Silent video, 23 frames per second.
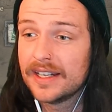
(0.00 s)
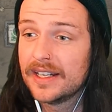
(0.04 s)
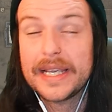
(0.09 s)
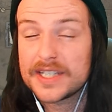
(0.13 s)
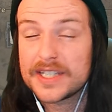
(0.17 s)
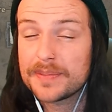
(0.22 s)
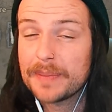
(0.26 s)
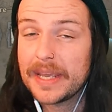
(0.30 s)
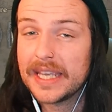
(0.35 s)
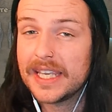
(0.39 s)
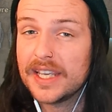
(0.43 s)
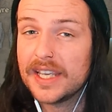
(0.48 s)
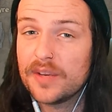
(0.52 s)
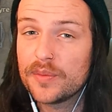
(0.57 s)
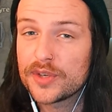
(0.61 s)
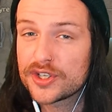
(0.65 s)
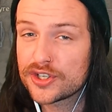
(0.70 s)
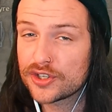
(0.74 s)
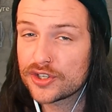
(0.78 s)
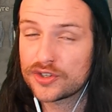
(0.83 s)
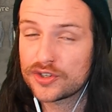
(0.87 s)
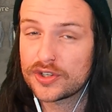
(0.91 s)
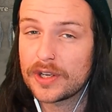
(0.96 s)
Peacemaking,
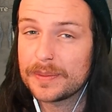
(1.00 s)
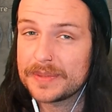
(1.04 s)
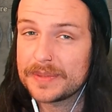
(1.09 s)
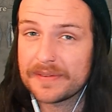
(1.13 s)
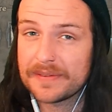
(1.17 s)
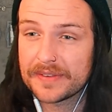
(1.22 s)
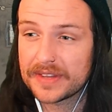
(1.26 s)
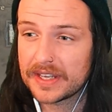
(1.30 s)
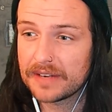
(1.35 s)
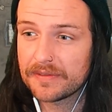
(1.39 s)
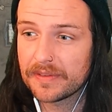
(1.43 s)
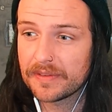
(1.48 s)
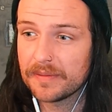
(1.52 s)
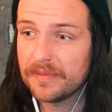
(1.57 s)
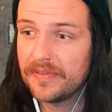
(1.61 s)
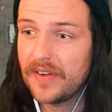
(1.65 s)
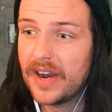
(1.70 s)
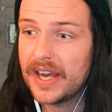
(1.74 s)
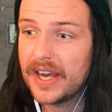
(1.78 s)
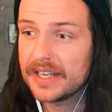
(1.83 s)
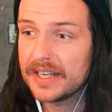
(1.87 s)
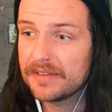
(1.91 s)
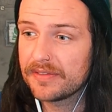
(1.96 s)
which just stops everything from
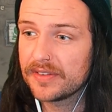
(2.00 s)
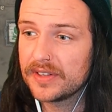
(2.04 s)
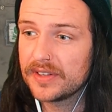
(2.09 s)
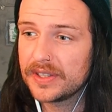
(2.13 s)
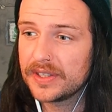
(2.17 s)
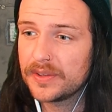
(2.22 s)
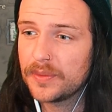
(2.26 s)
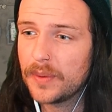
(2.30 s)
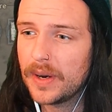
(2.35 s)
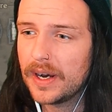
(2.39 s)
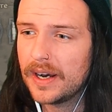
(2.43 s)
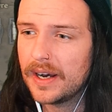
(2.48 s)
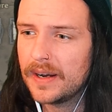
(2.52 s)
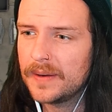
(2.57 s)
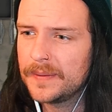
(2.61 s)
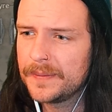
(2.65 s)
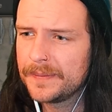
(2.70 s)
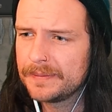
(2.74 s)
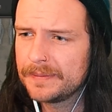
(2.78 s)
fighting for a little while.